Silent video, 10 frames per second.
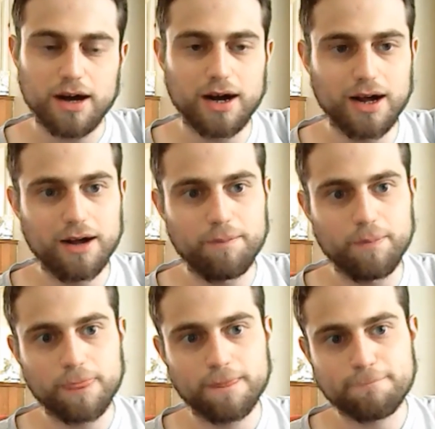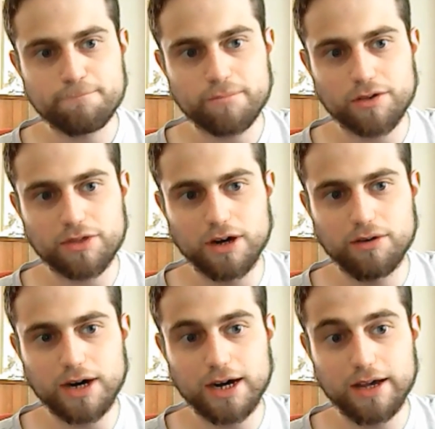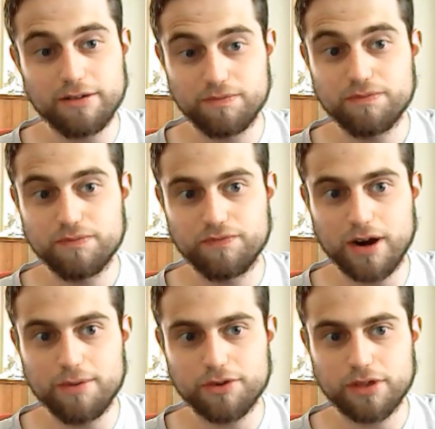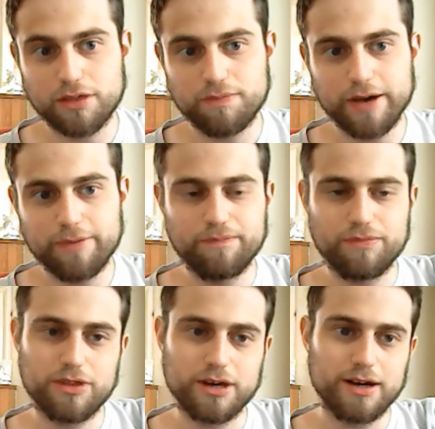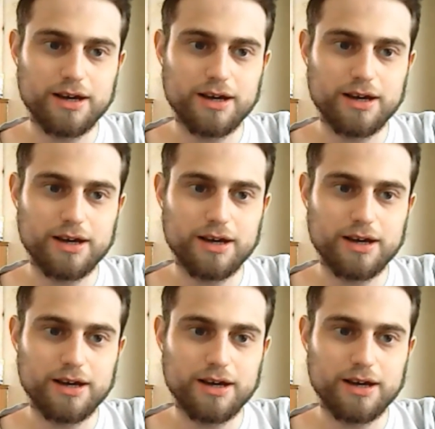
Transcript: Um, so I very much expect uh,